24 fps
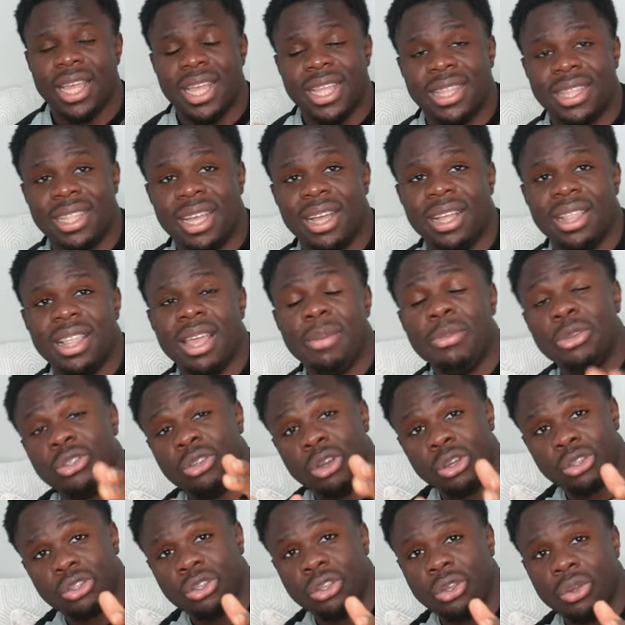Now let me
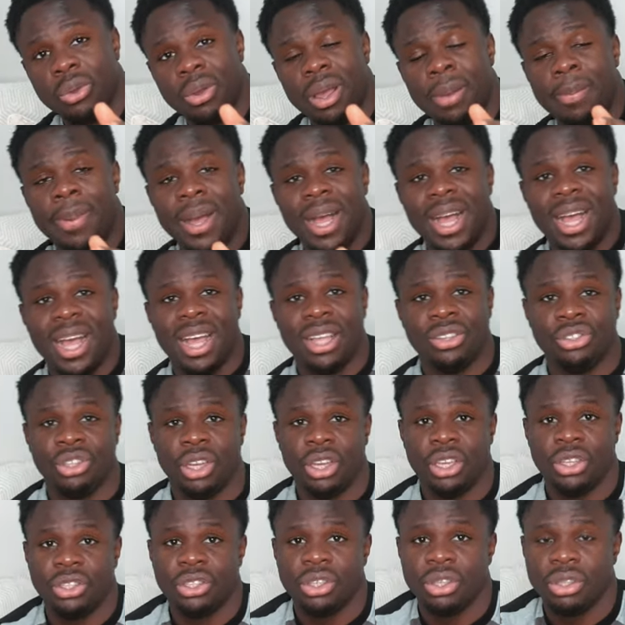talk to you about
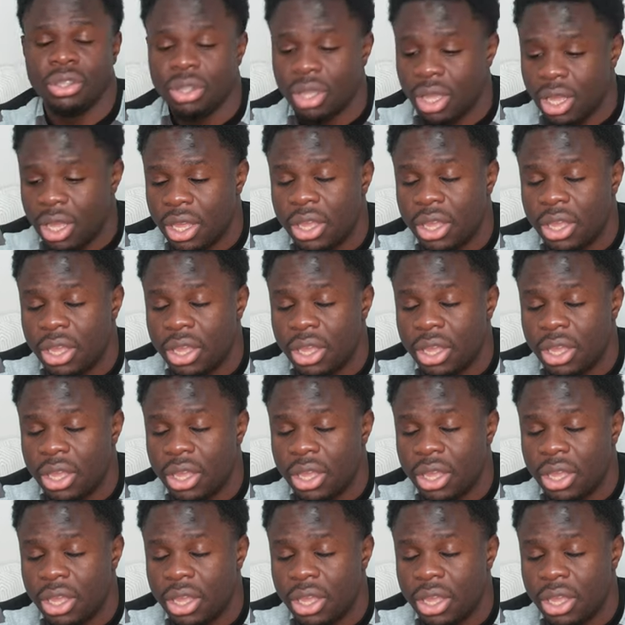hydration.